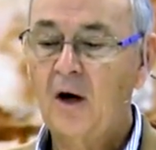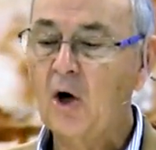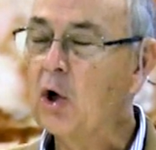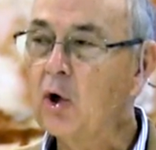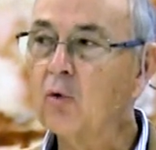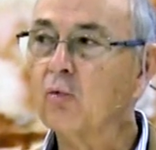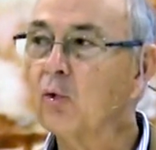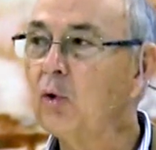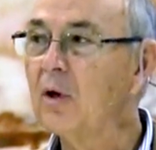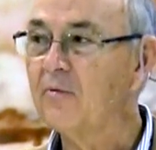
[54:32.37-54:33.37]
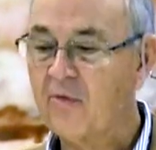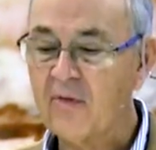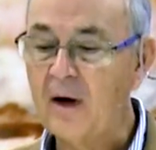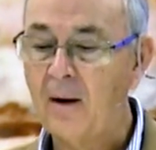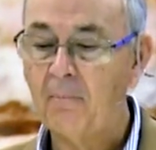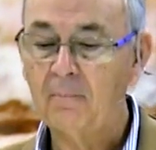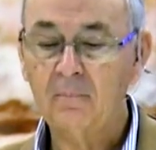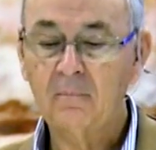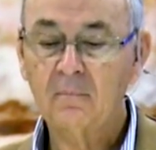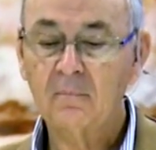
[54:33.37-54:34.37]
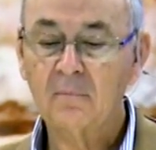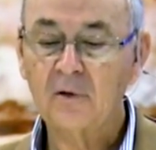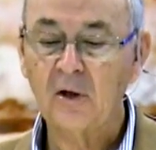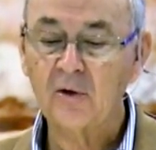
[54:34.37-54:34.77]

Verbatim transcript: A good rule of thumb to